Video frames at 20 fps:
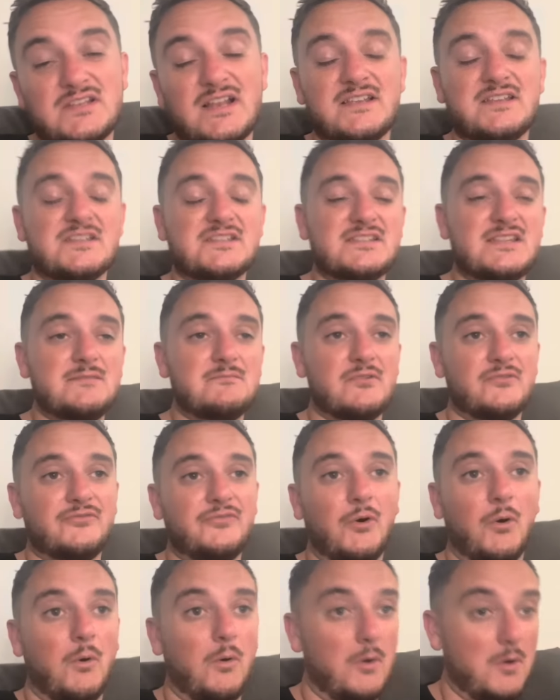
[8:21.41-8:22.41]
As you've seen
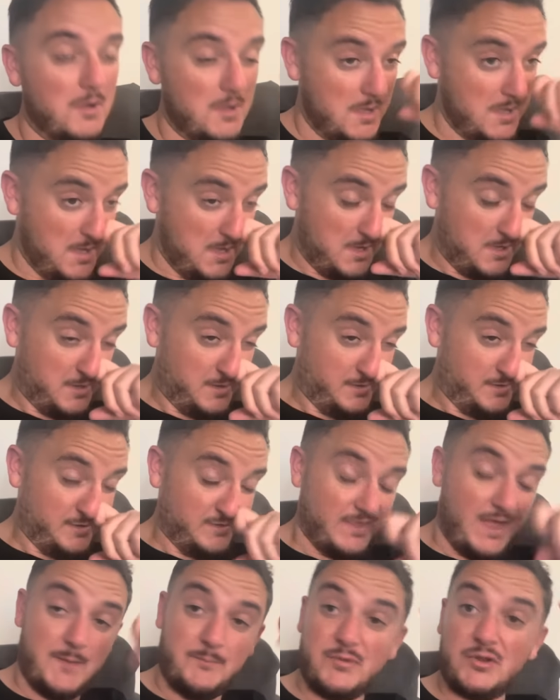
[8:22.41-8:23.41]
before,
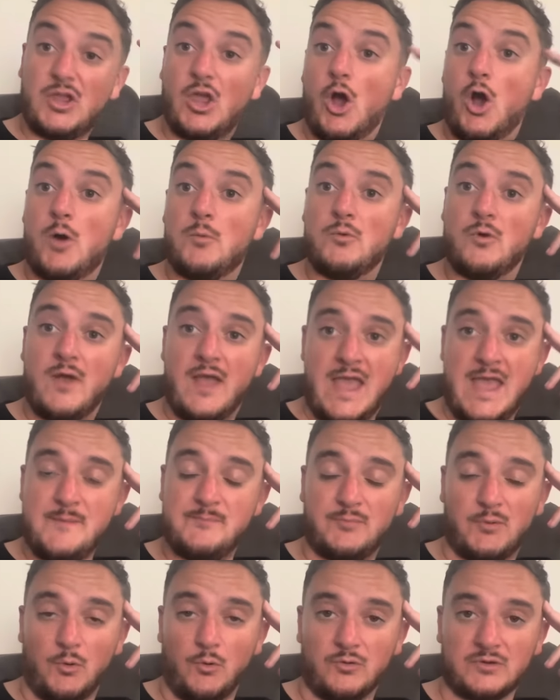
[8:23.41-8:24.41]
that Bergamo
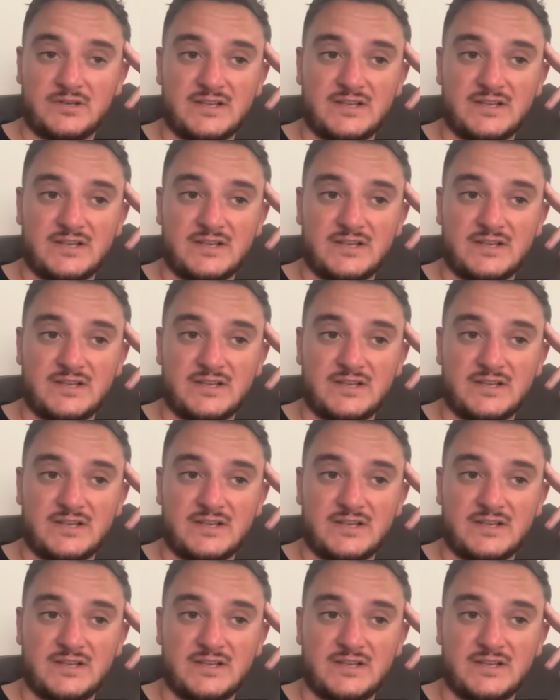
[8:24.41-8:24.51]
Airport,